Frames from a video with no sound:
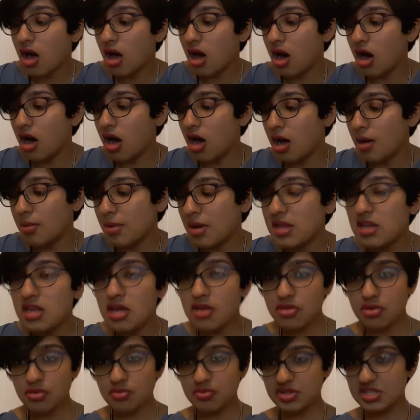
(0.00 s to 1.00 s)

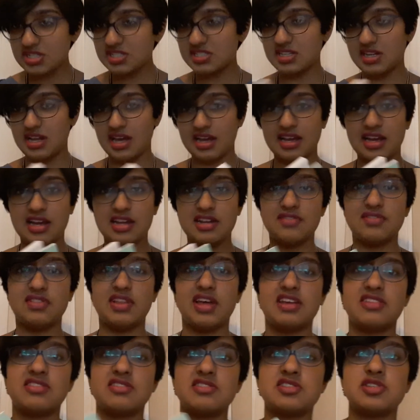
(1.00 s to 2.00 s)
Another reason I kind of
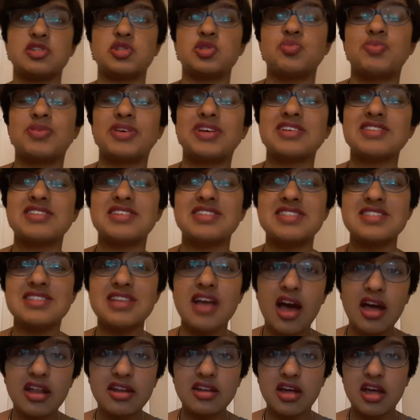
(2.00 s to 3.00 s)
like this is because it's
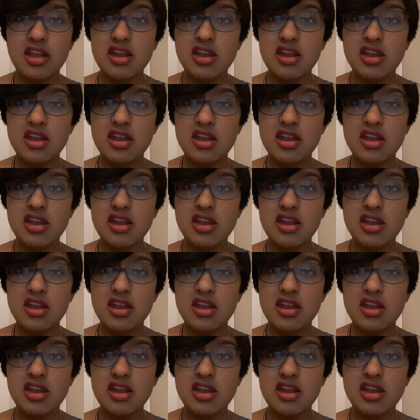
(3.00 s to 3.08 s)
not